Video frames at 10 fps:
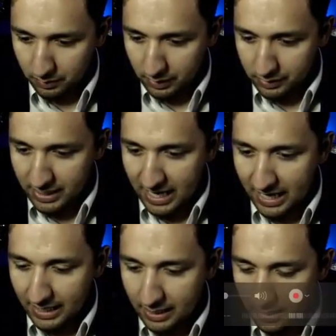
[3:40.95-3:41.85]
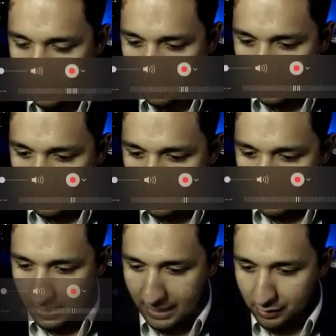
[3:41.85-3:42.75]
there's nine, nine